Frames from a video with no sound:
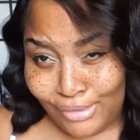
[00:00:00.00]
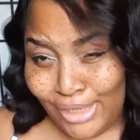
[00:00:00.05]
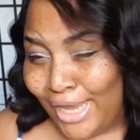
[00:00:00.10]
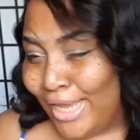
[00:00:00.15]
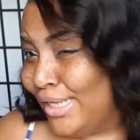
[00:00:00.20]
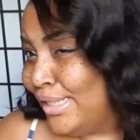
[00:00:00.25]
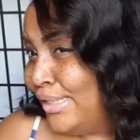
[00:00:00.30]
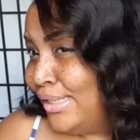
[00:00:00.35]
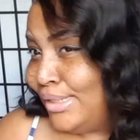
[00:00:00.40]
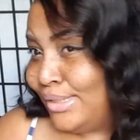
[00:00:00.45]

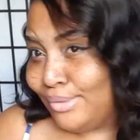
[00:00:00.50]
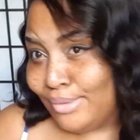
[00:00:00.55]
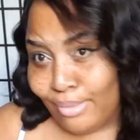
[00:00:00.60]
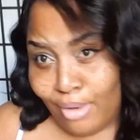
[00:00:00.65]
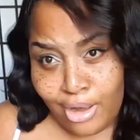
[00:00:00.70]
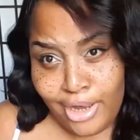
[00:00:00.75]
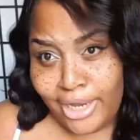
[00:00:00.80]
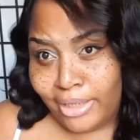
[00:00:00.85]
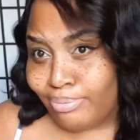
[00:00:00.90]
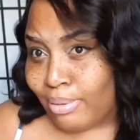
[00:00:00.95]
And
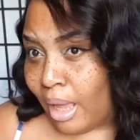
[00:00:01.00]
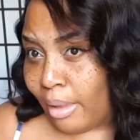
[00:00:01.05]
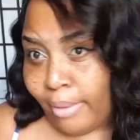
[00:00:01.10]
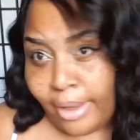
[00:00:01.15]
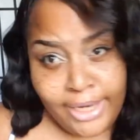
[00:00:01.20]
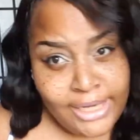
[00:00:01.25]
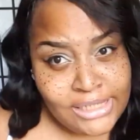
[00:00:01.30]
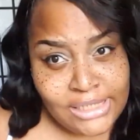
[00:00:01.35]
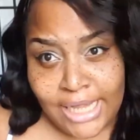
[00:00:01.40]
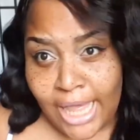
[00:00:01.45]
there's probably a
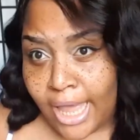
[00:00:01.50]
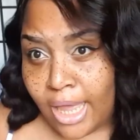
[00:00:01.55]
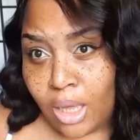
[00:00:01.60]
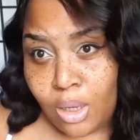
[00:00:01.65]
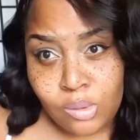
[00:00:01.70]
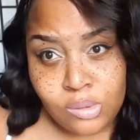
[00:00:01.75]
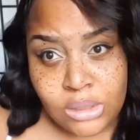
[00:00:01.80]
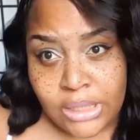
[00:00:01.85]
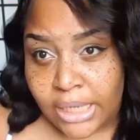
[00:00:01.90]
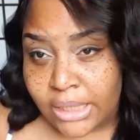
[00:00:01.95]
lot of these side
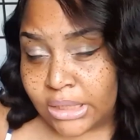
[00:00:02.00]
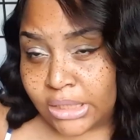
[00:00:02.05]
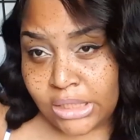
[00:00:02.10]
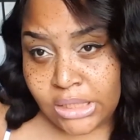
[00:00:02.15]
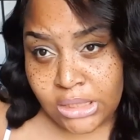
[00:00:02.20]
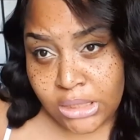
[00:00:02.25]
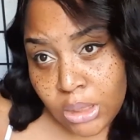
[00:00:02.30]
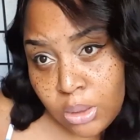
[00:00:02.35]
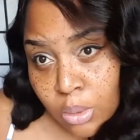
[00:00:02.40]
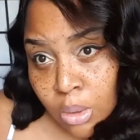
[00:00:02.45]
hoes like
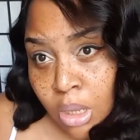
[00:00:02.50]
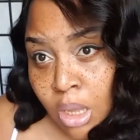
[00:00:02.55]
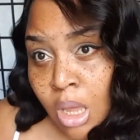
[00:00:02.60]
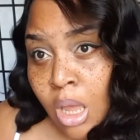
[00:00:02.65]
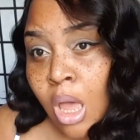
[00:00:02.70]
this too.